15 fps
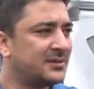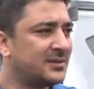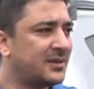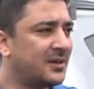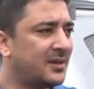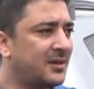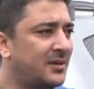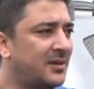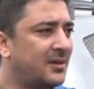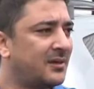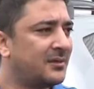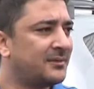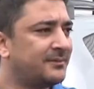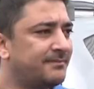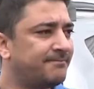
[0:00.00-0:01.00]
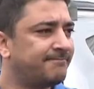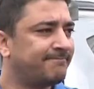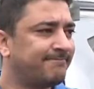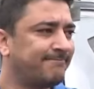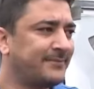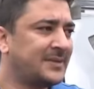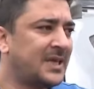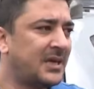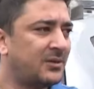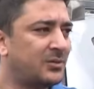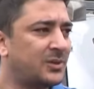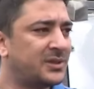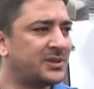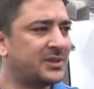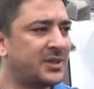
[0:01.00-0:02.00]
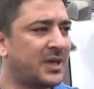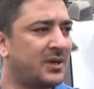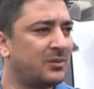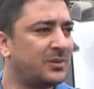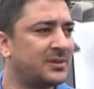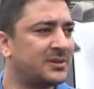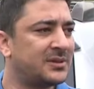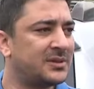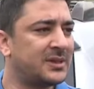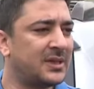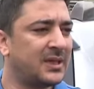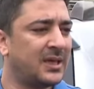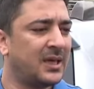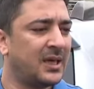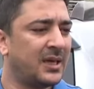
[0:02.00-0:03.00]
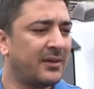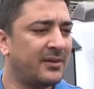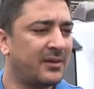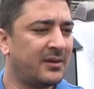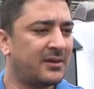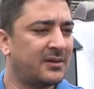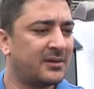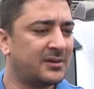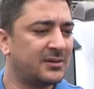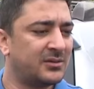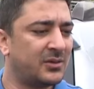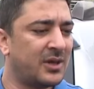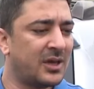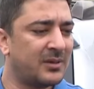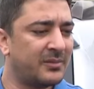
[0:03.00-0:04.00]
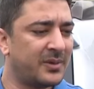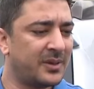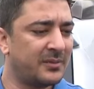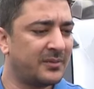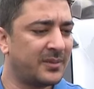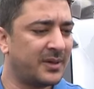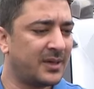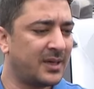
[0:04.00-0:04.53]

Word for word: and I wish I was there to help him.